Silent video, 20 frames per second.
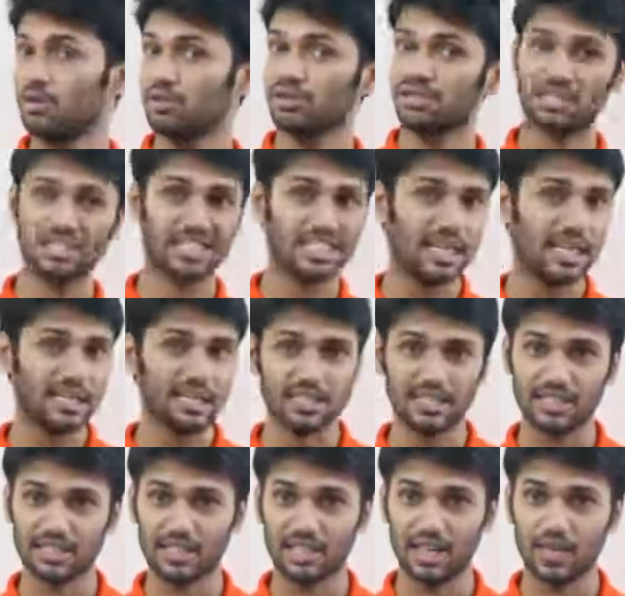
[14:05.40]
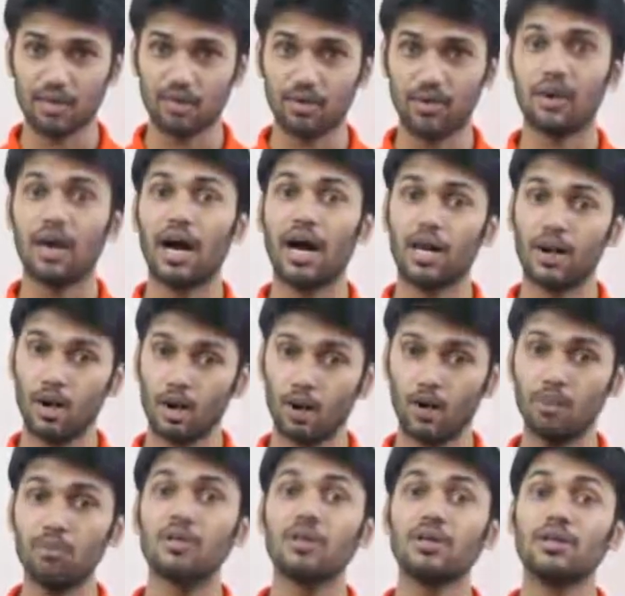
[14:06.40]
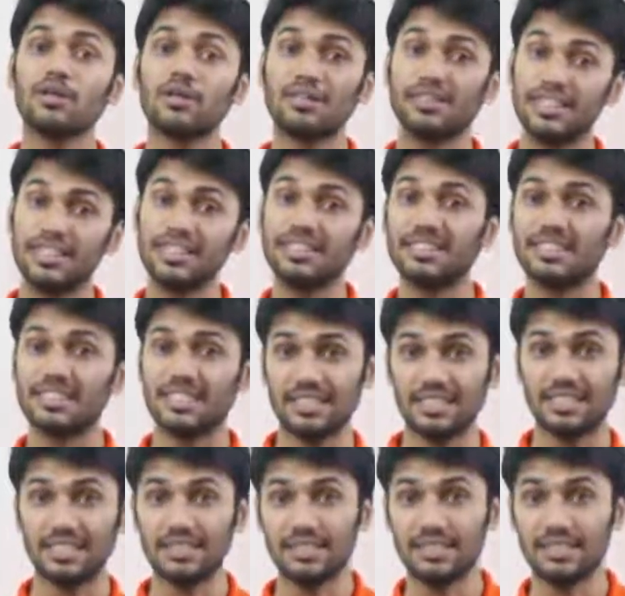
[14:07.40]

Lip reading: Do you understand it now? I hope this